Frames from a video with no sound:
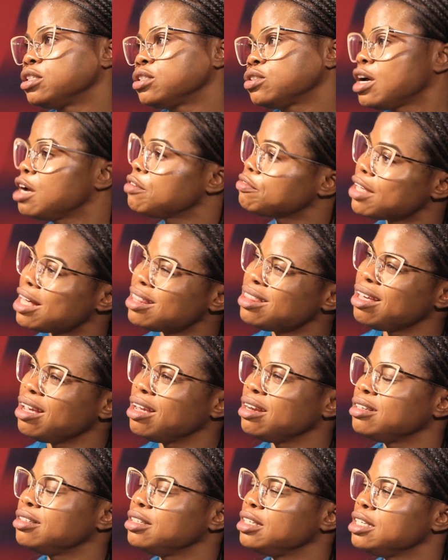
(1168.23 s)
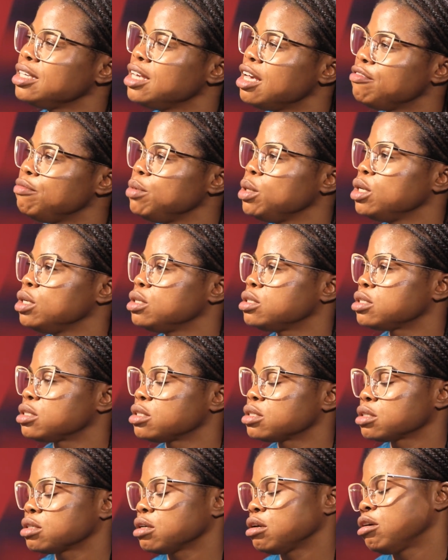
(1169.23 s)
So after then, he gave me
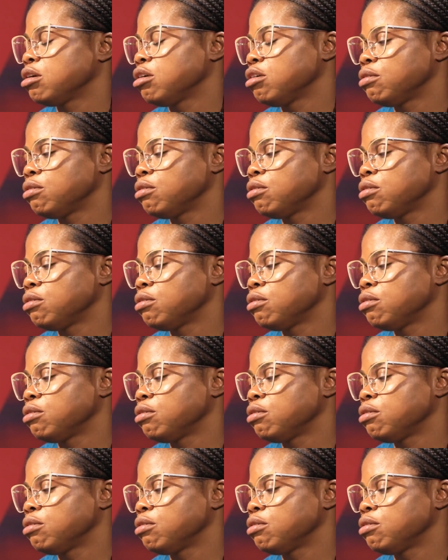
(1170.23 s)
his